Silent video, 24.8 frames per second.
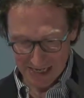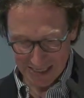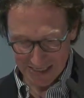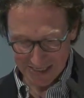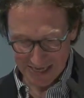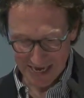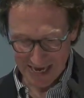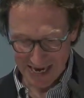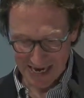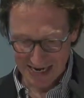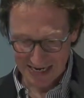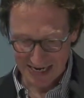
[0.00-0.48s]

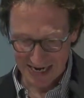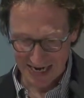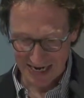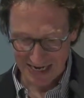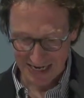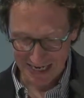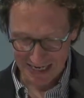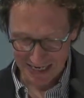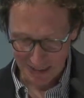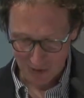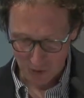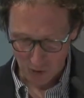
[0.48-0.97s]
terra
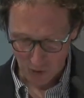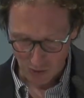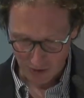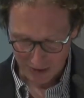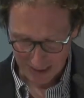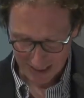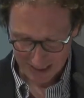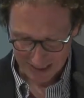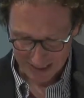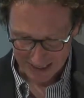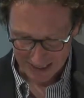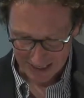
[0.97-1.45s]

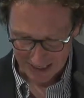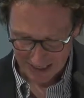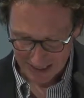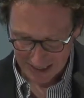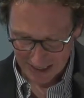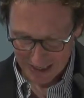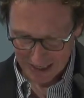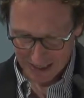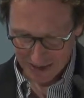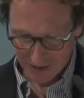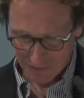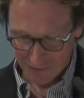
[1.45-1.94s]
incognita
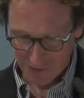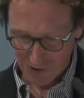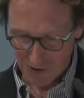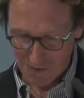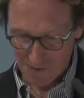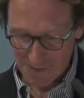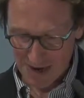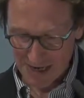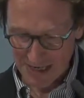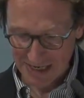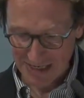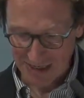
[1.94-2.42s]
for
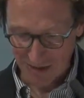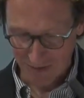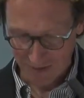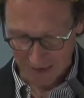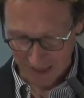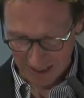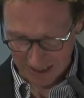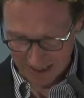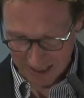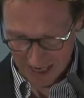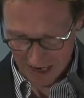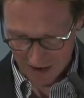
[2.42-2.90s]
many
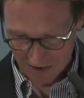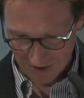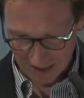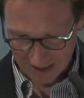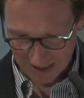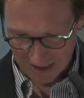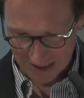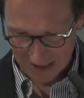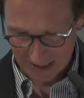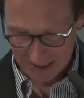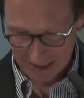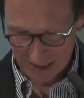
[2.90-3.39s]

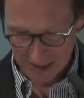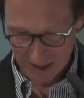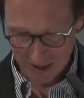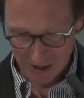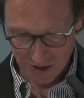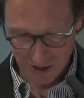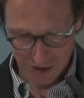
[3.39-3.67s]
humanitarians.